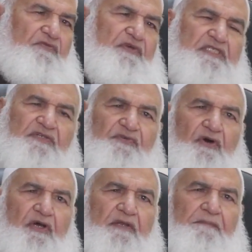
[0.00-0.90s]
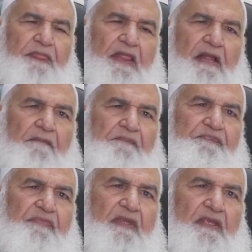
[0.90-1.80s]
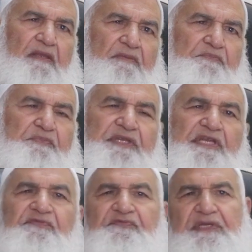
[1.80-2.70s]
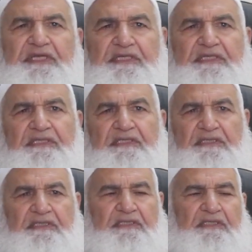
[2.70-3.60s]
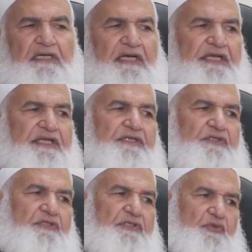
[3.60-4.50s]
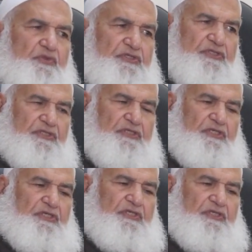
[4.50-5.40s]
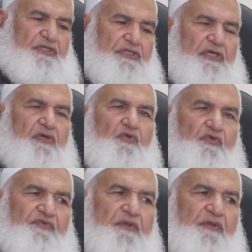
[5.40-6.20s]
First of all, briefly, I introduce the Haroof